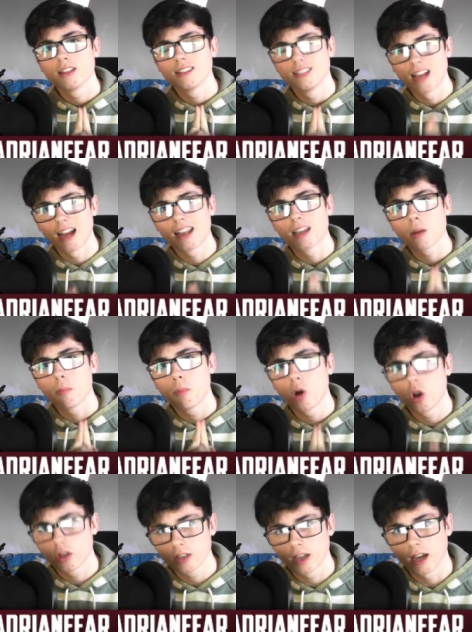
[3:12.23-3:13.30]
Zarnic
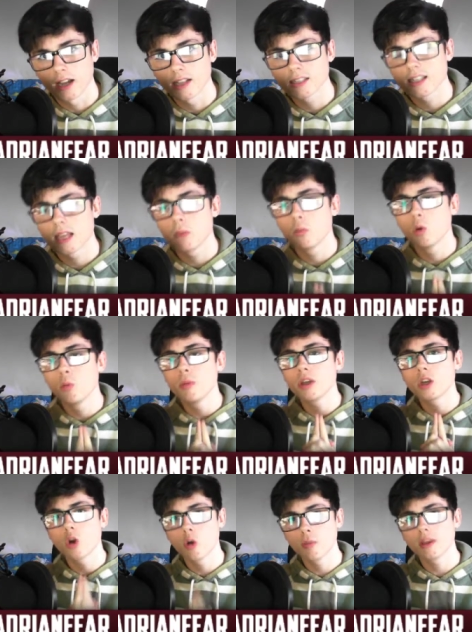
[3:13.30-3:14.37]
Podcast. It will be
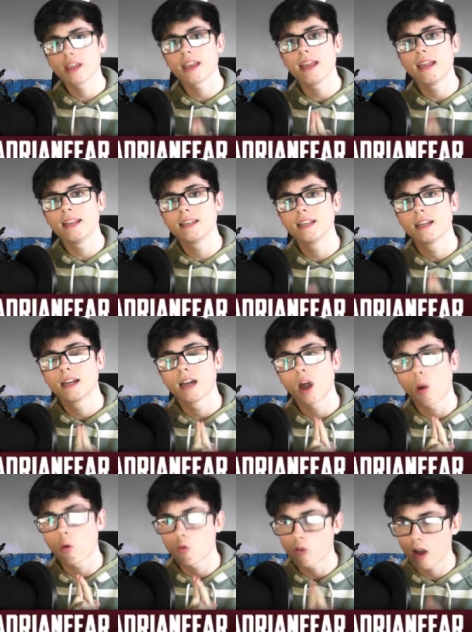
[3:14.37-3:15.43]
coming in
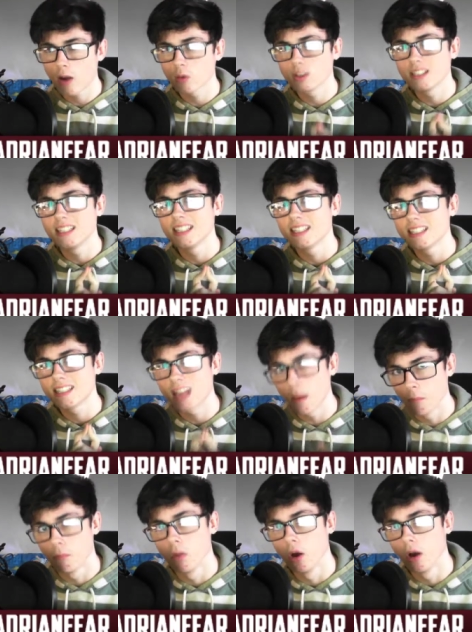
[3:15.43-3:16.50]
around
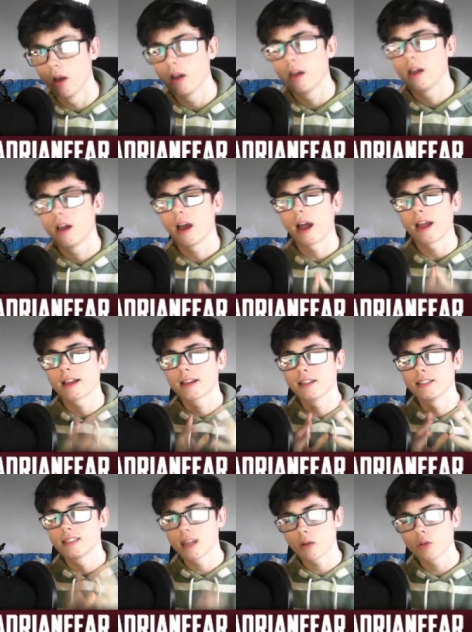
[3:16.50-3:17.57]
December. I
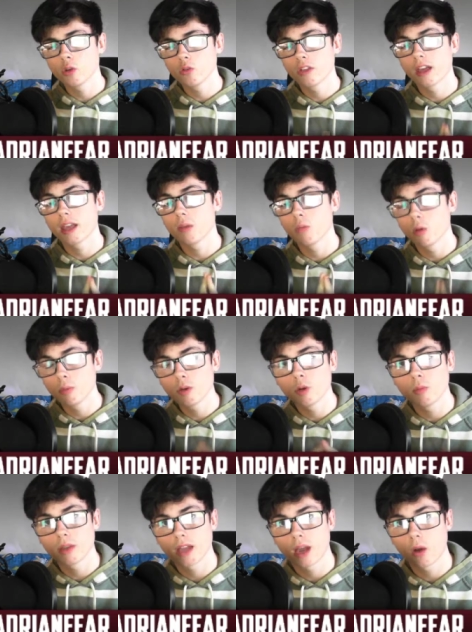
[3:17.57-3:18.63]
can tell you that it will be
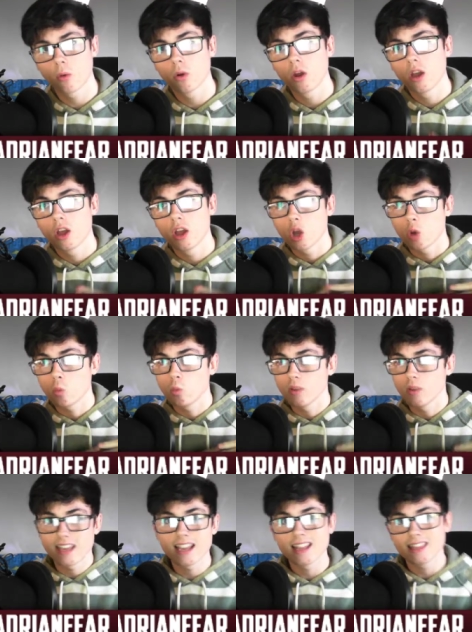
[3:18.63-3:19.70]
coming out
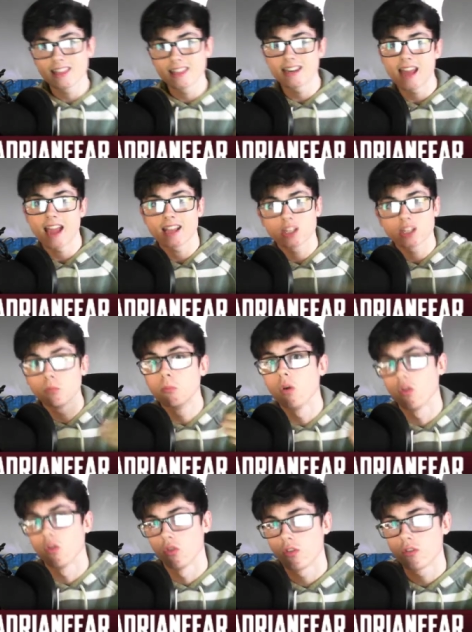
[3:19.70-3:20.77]
within the next
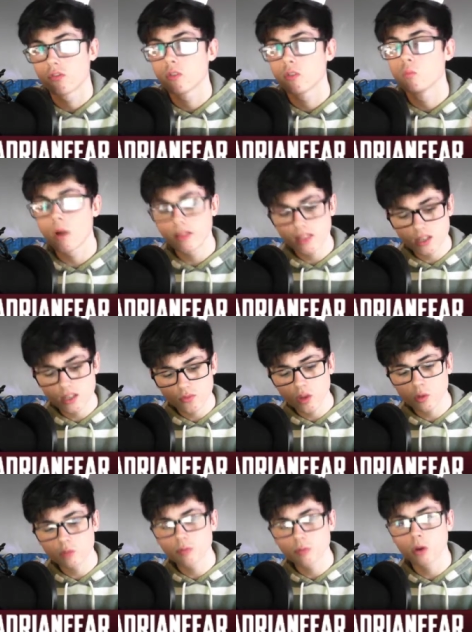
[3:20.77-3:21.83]
month. From when this video
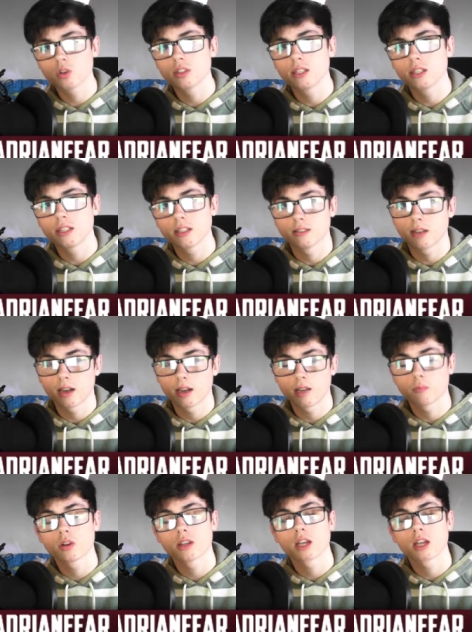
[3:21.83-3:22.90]
is posted, the Zarnic
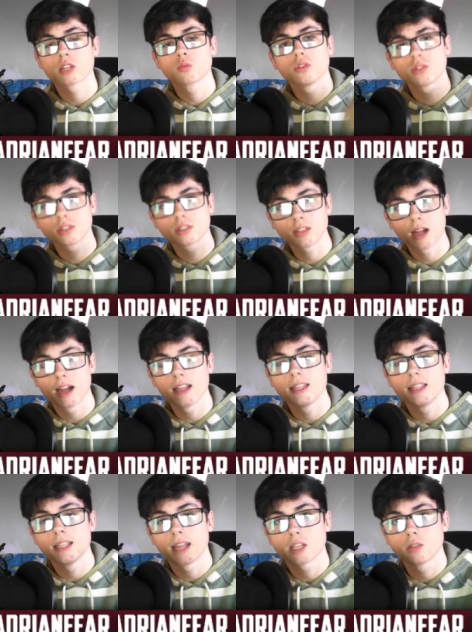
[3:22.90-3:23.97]
Podcast will start in
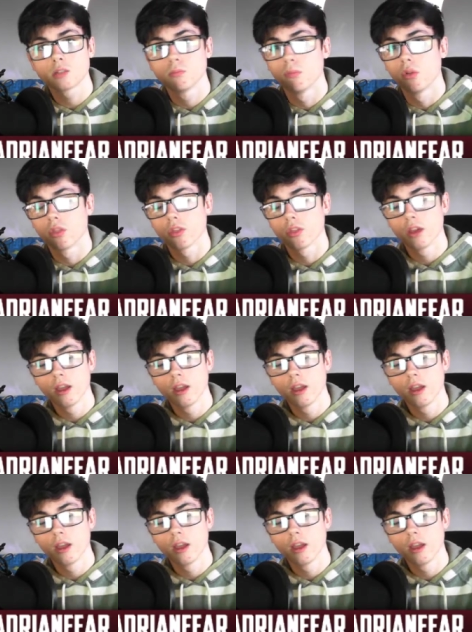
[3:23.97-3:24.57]
the next month.